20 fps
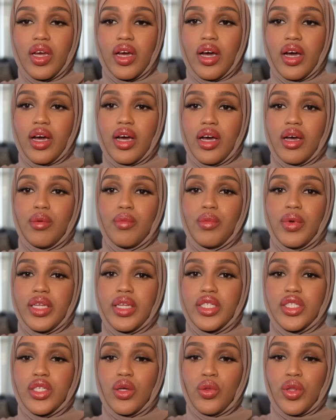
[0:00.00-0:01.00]
um,
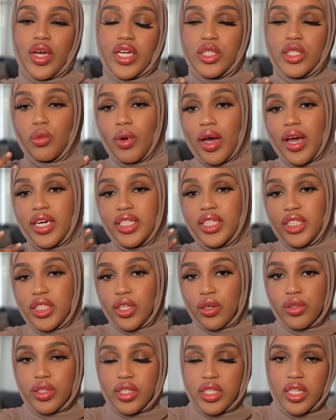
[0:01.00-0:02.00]
and so that's why I
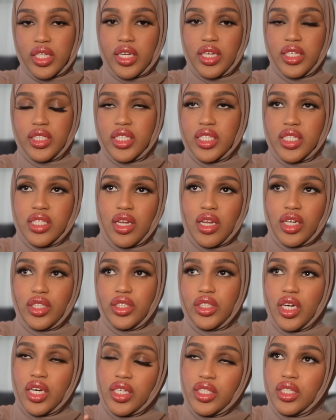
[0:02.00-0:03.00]
share these things it's not
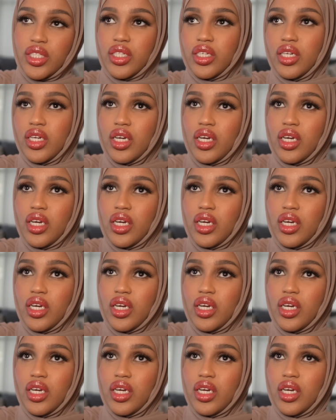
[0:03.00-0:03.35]
just